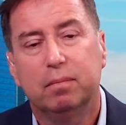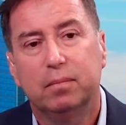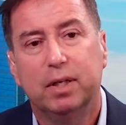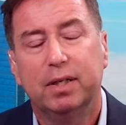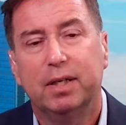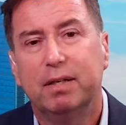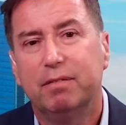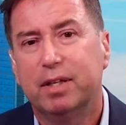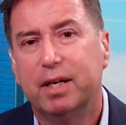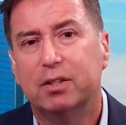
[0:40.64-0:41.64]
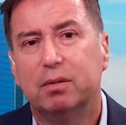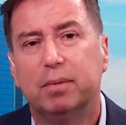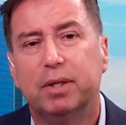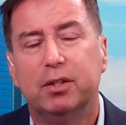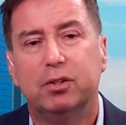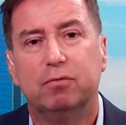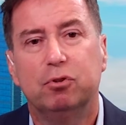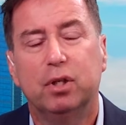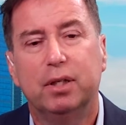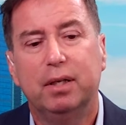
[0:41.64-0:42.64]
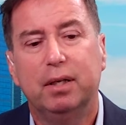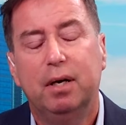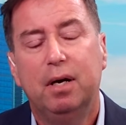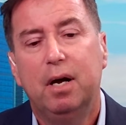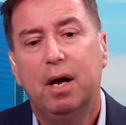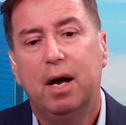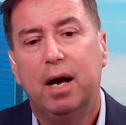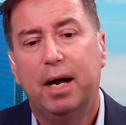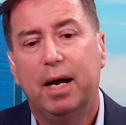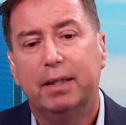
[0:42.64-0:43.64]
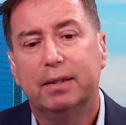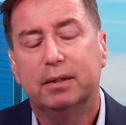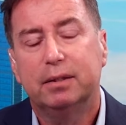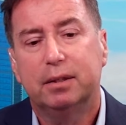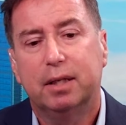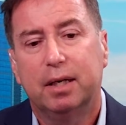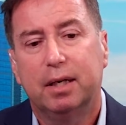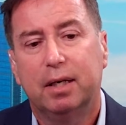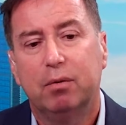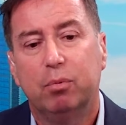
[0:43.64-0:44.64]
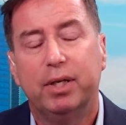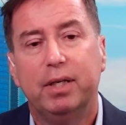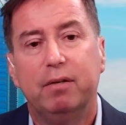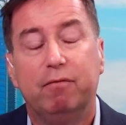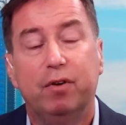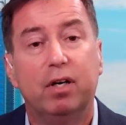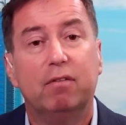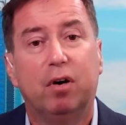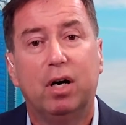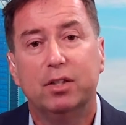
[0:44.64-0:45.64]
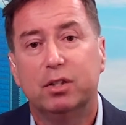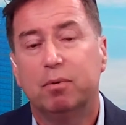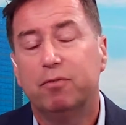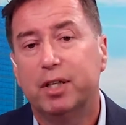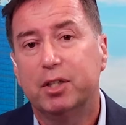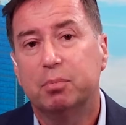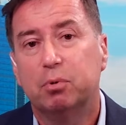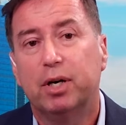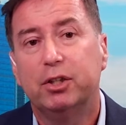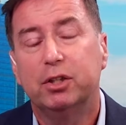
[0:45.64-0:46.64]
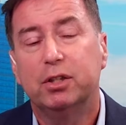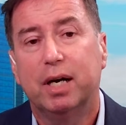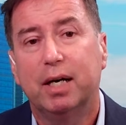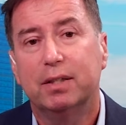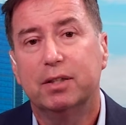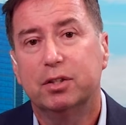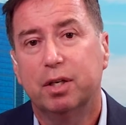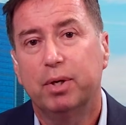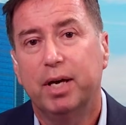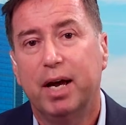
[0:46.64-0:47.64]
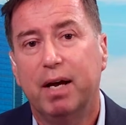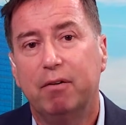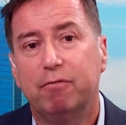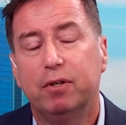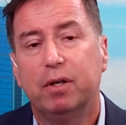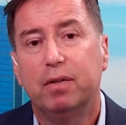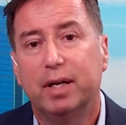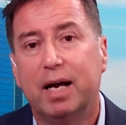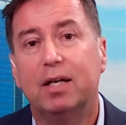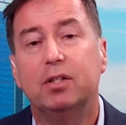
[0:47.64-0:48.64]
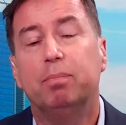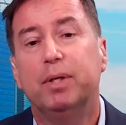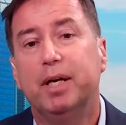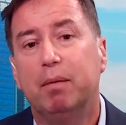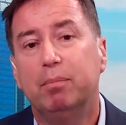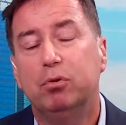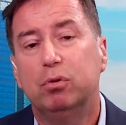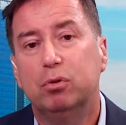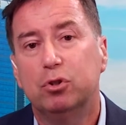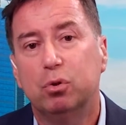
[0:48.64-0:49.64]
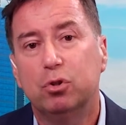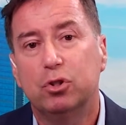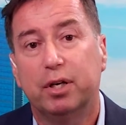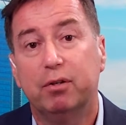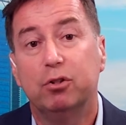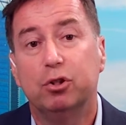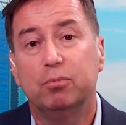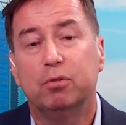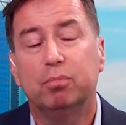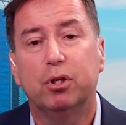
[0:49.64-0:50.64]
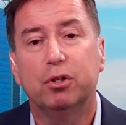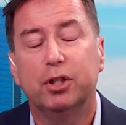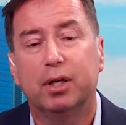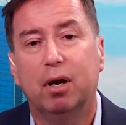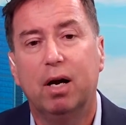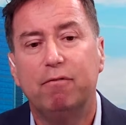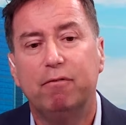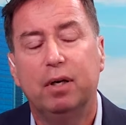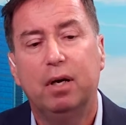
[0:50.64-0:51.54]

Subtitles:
nearly 11,000 metres of drilling, and we verified some of the exploration targets that we have that underpin our mineral resource there in terms of project life.